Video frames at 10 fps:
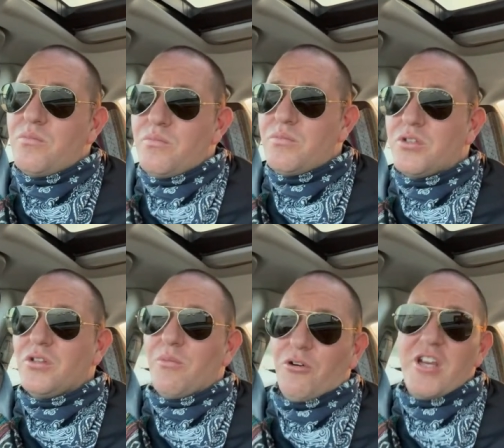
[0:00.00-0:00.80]

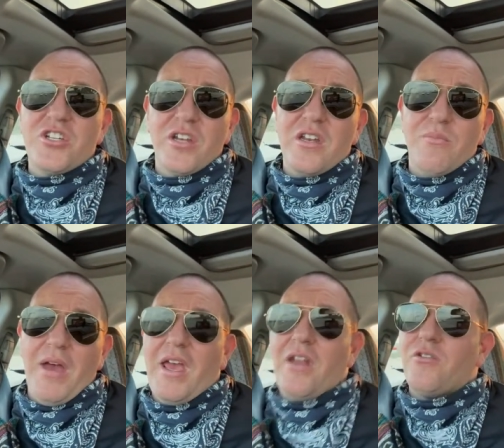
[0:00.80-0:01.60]
deliberation and
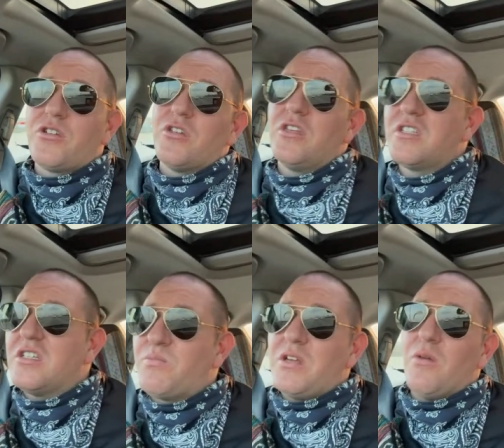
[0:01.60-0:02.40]
debate, or should this
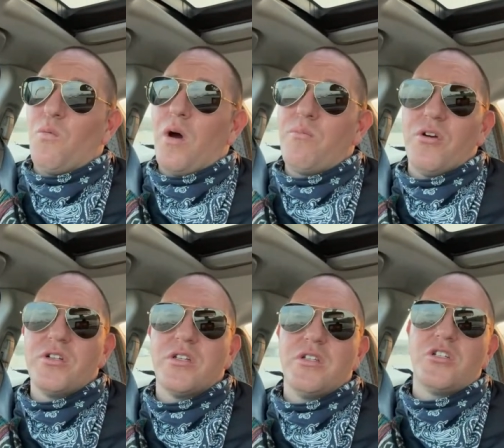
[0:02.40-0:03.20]
just be a
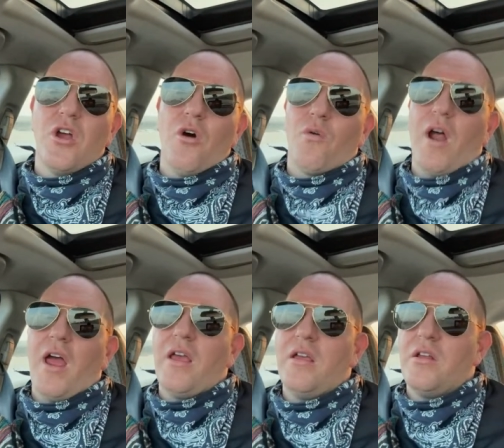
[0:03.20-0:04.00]
one-person show, right?